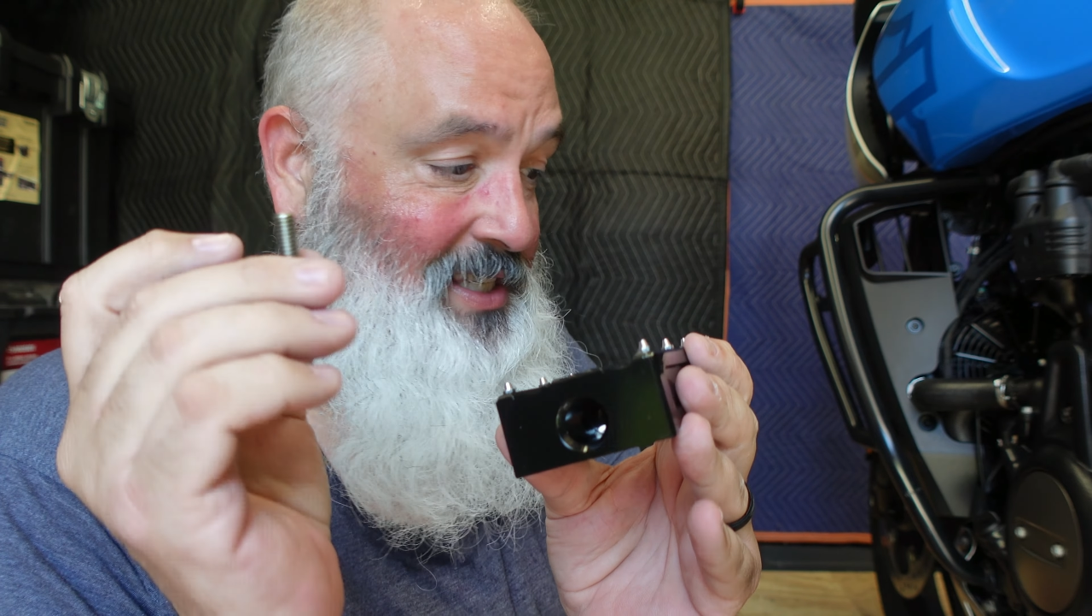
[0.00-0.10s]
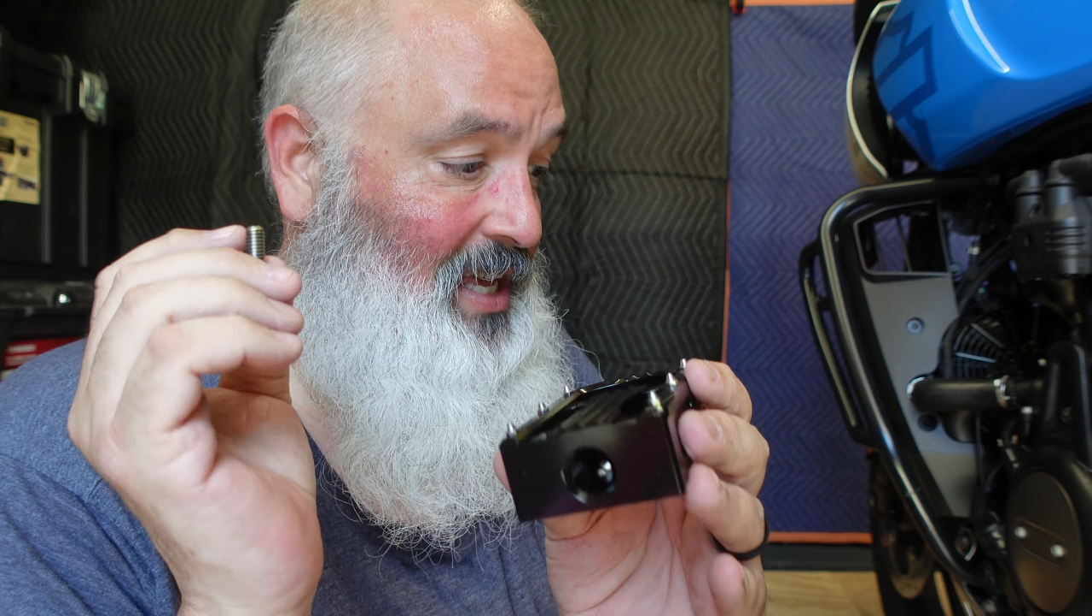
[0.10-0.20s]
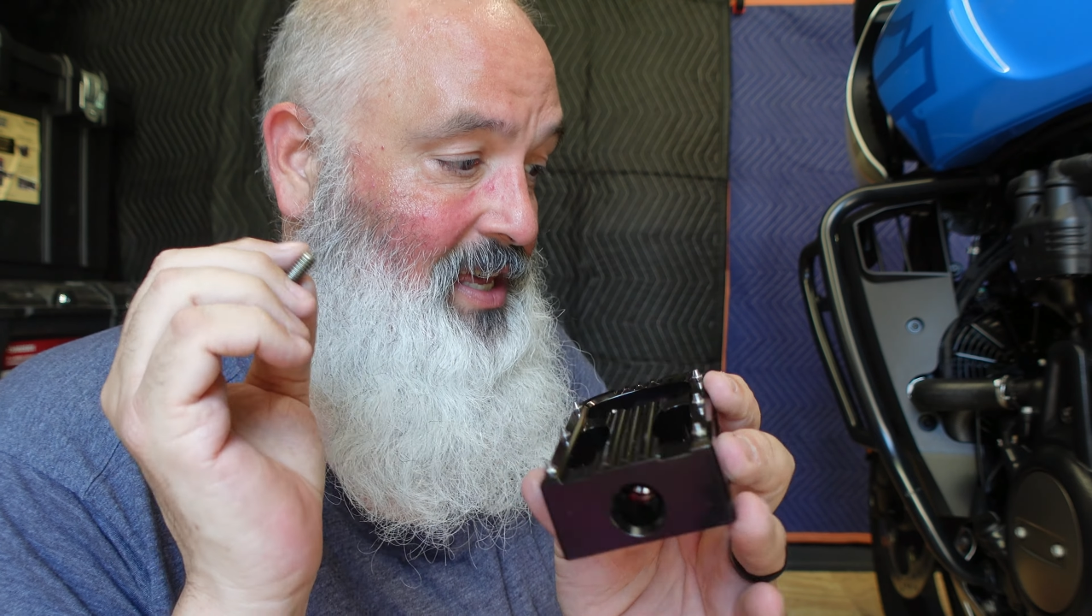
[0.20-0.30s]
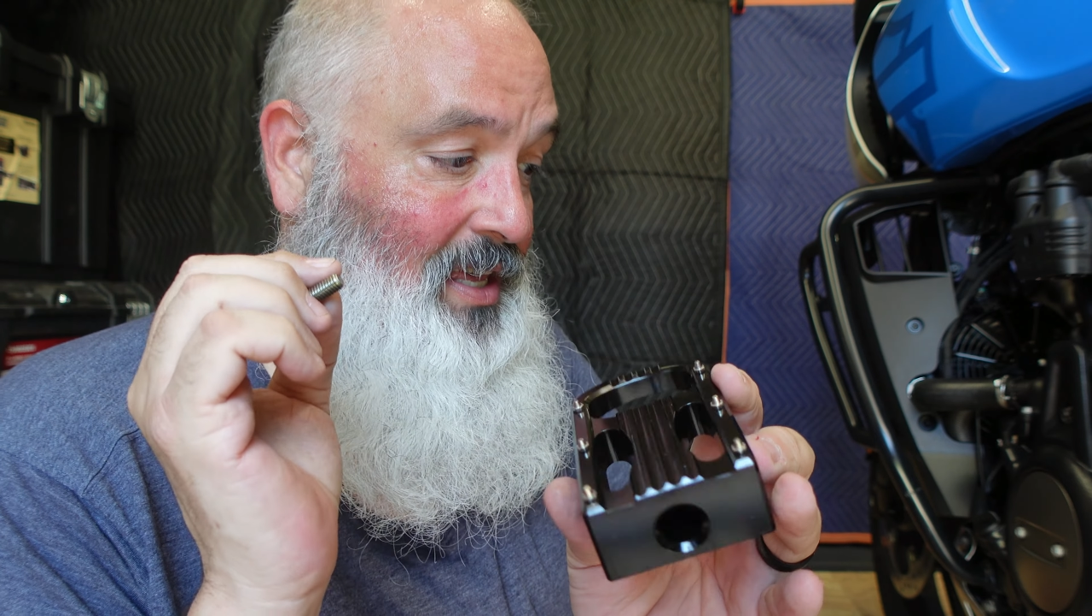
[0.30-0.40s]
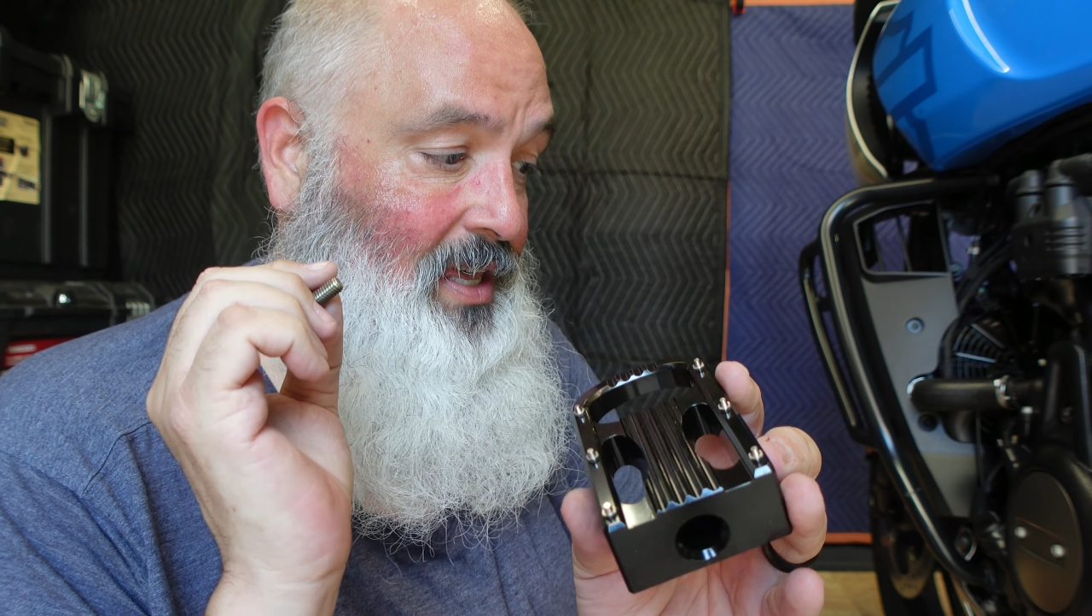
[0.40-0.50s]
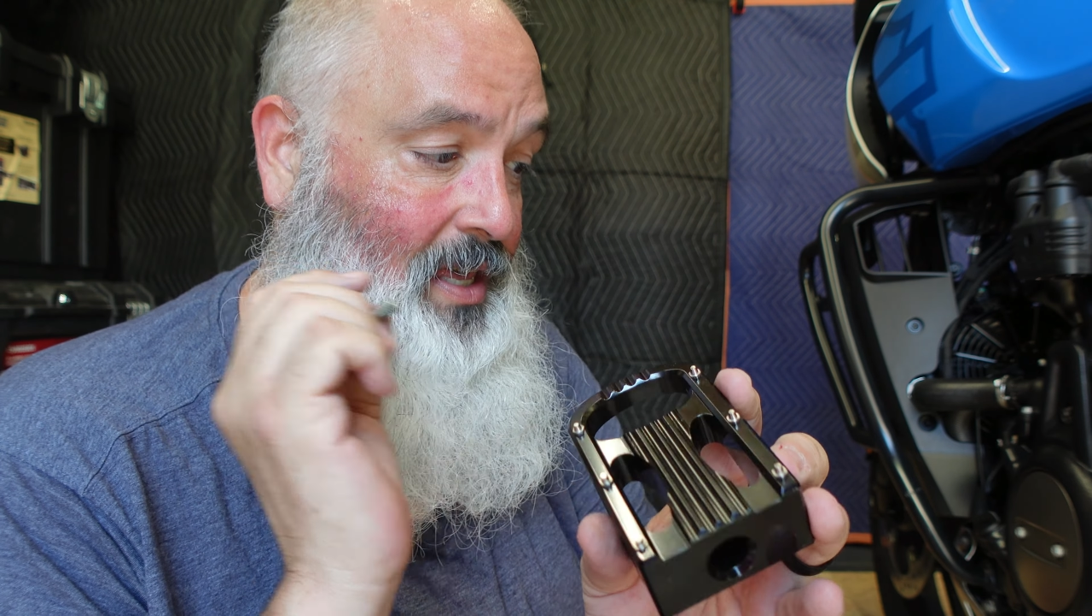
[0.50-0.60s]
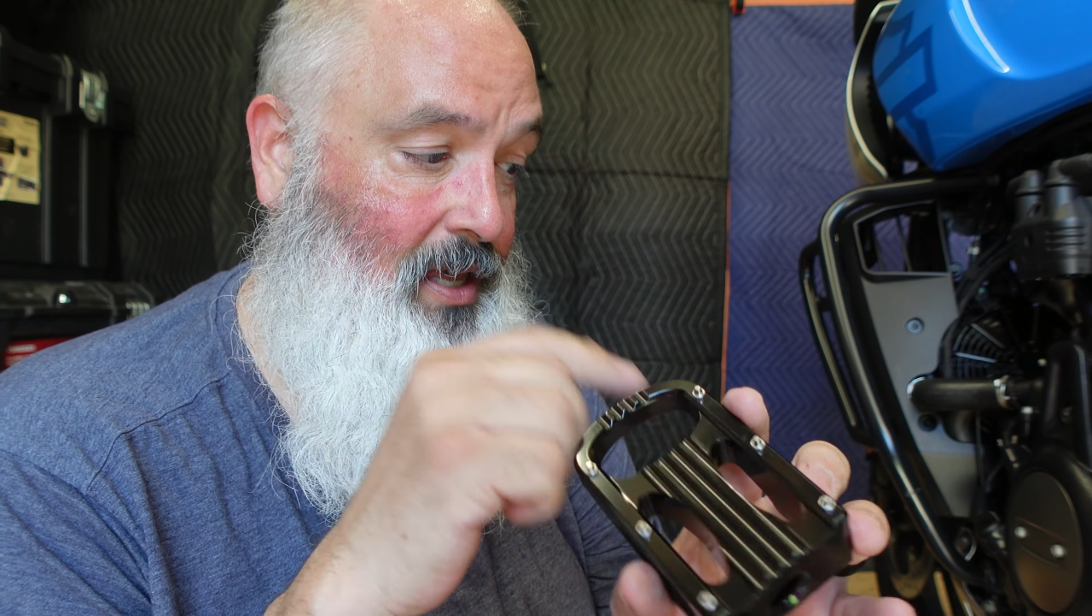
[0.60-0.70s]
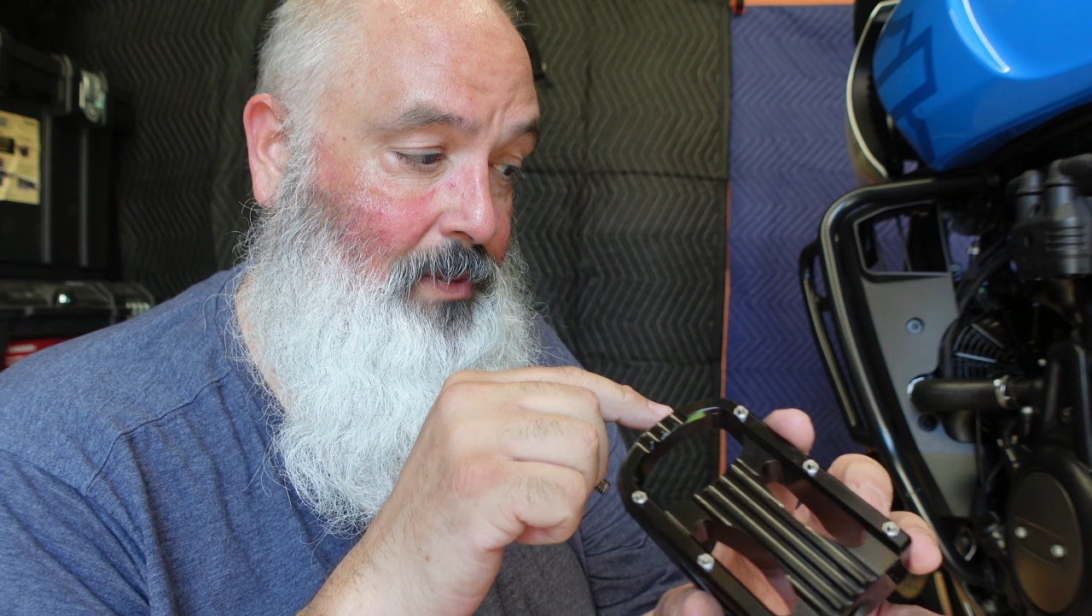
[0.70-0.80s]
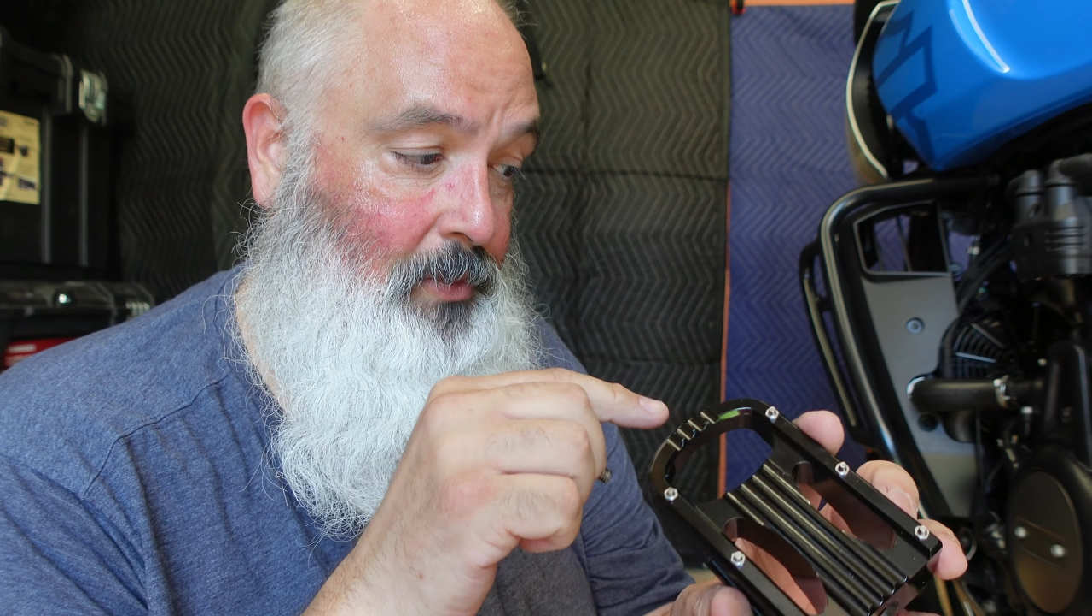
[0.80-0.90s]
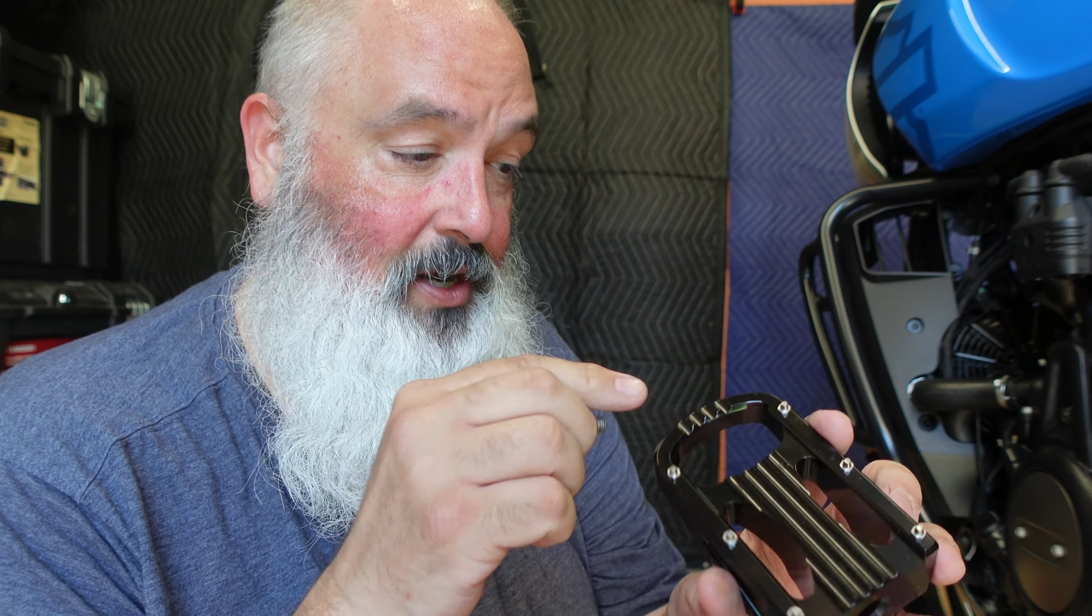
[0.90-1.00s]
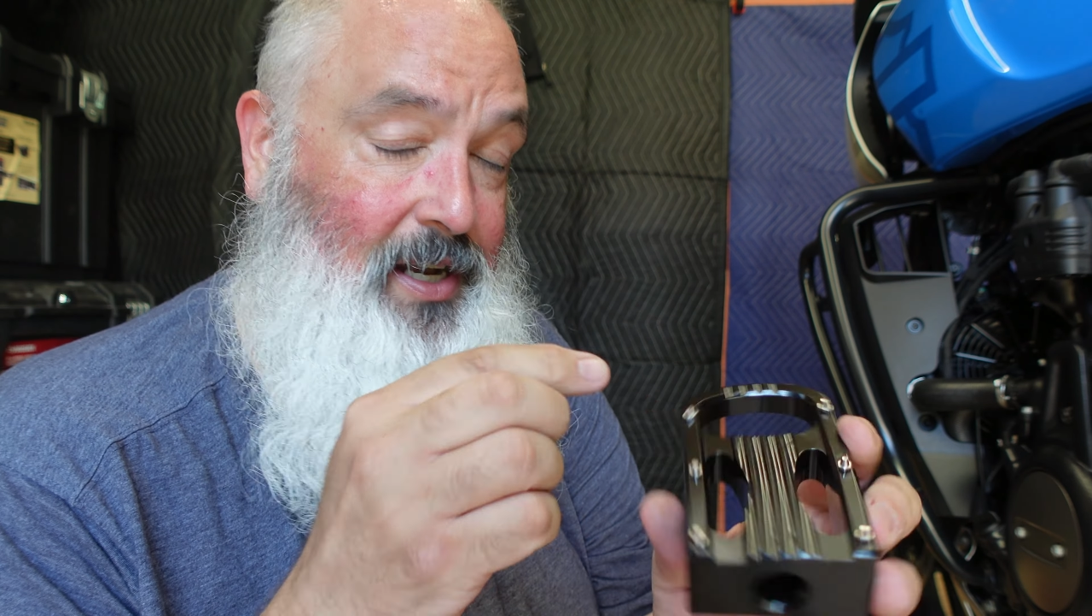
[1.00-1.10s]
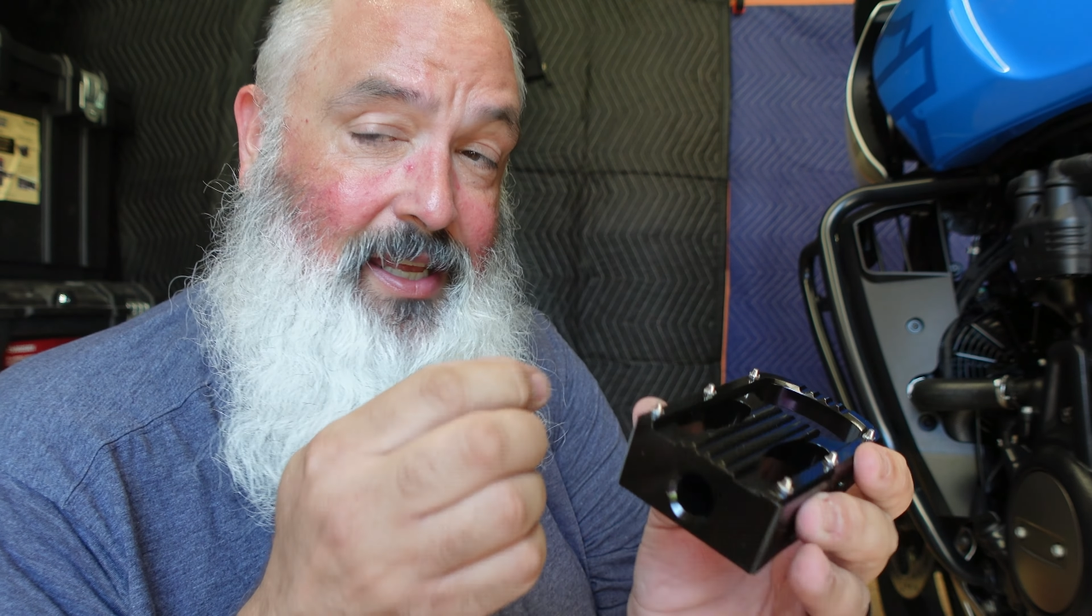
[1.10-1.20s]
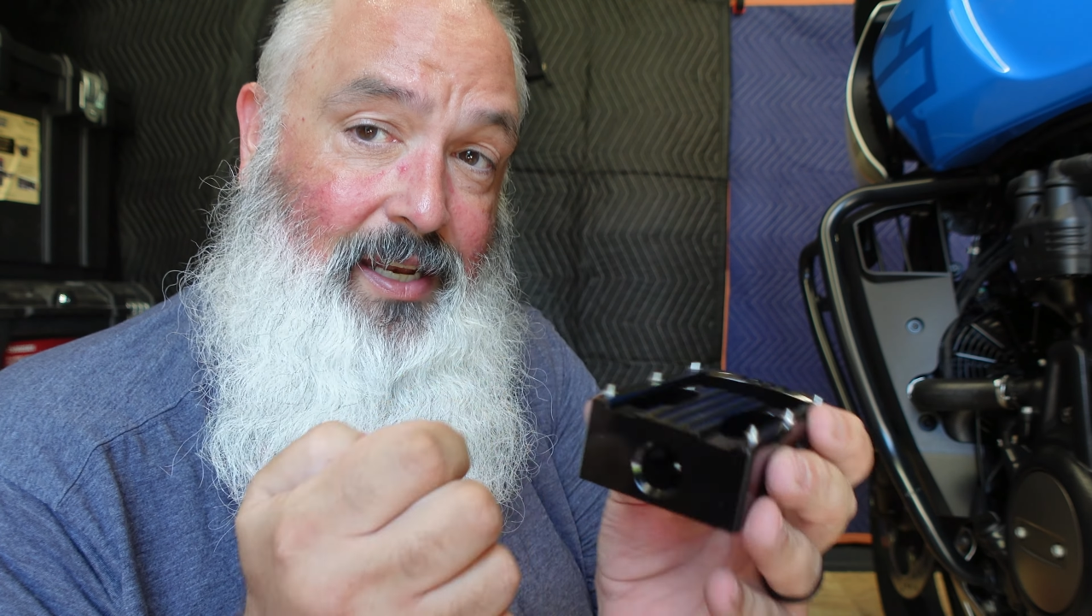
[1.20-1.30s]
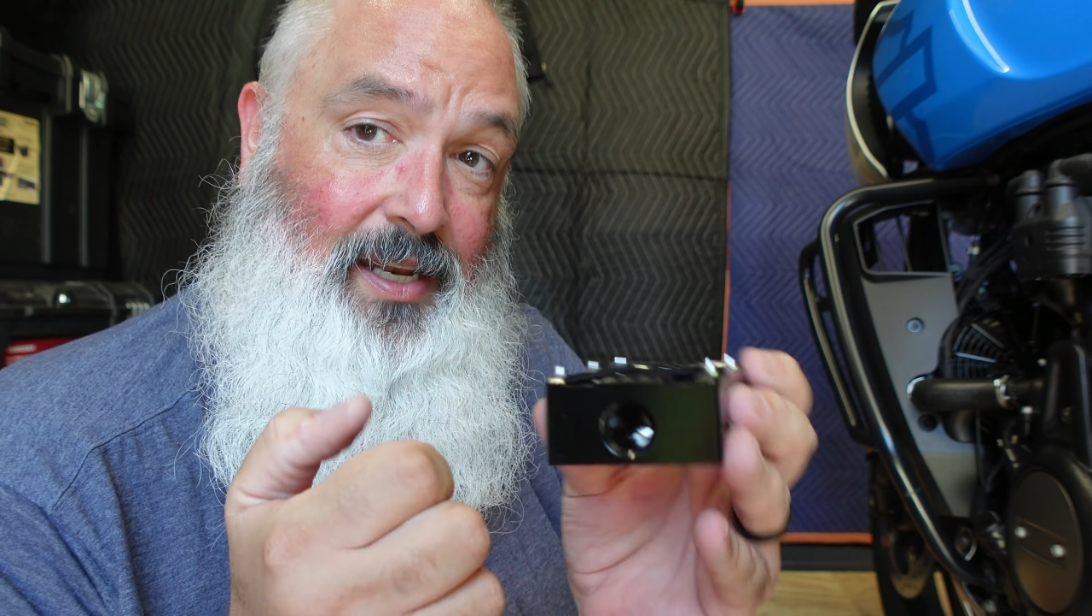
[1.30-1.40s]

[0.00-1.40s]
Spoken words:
guy, put it in,